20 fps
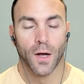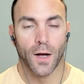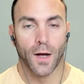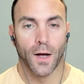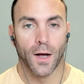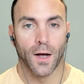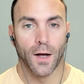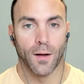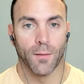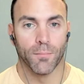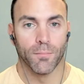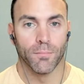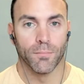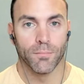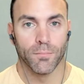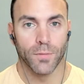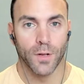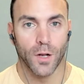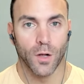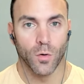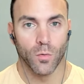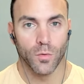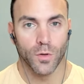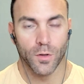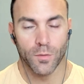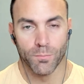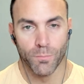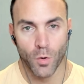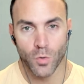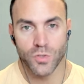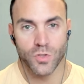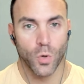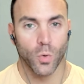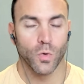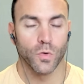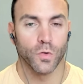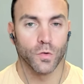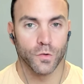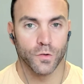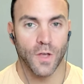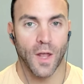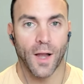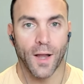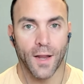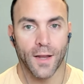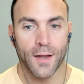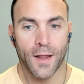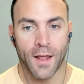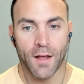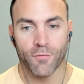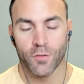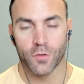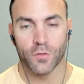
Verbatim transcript: Um, you know, most totals are set at eight and a half.